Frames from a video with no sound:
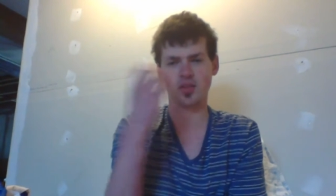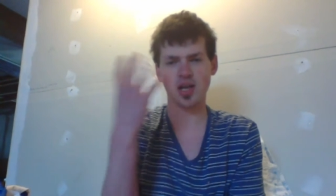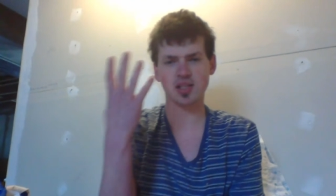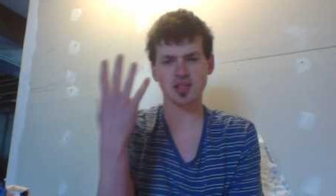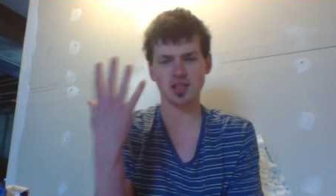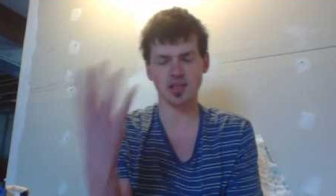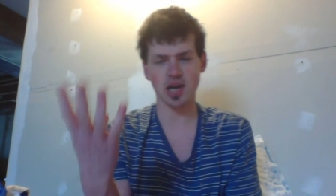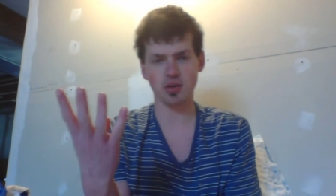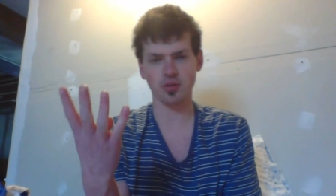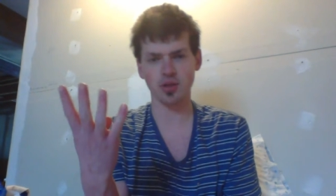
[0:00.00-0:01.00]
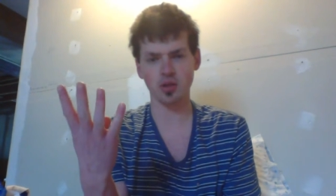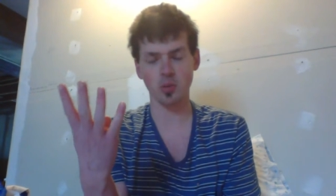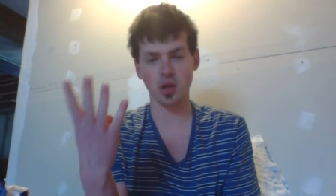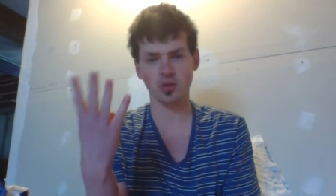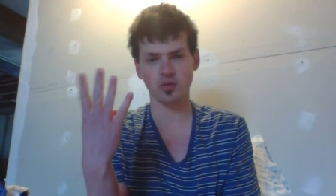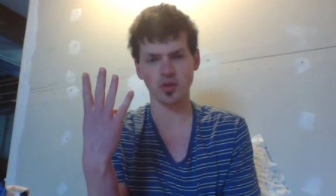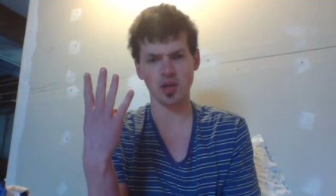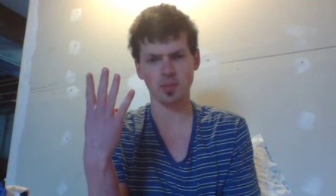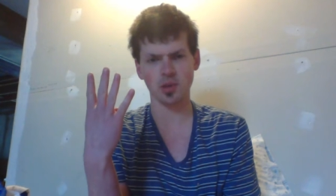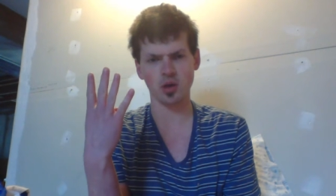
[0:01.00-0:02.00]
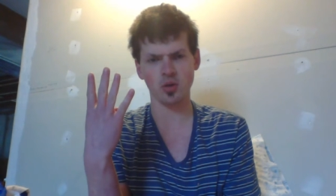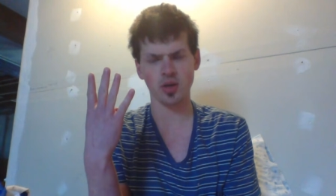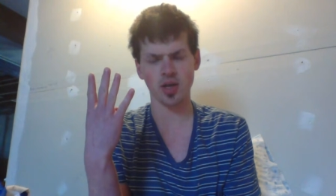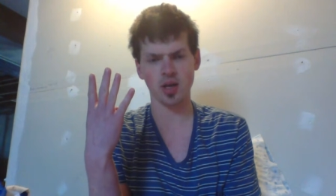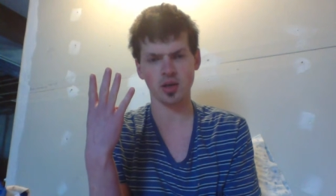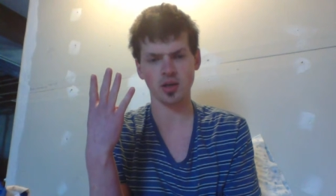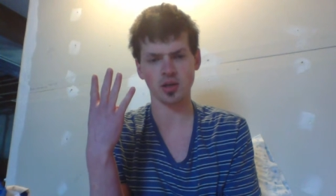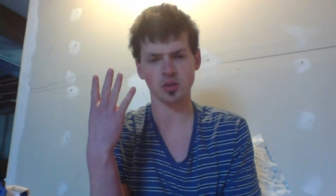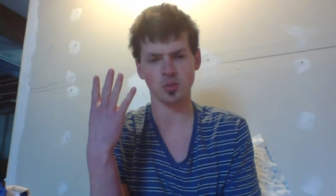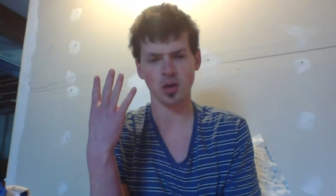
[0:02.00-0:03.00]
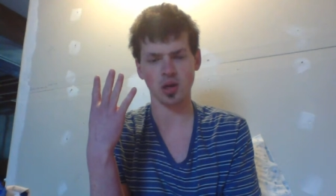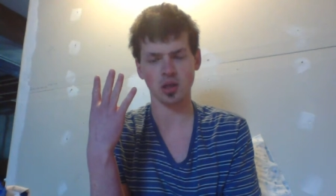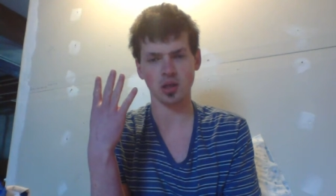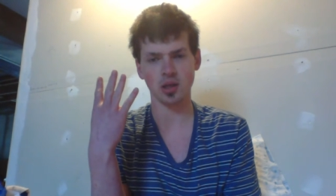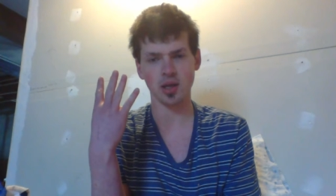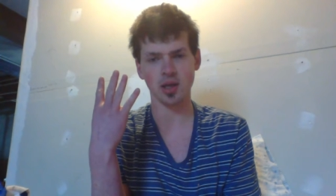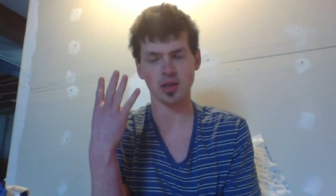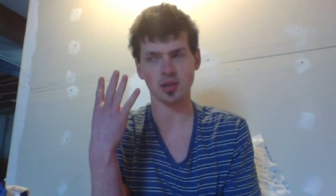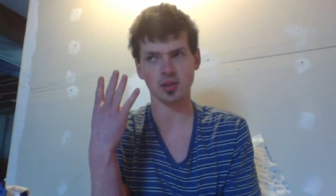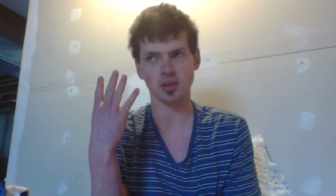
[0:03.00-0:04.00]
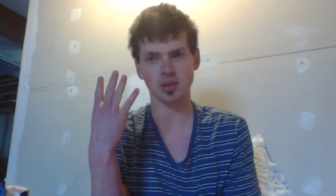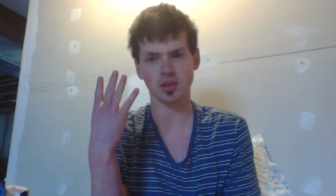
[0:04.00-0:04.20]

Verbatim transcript: that's the Dino Thunder one I have to re-upload, and as well as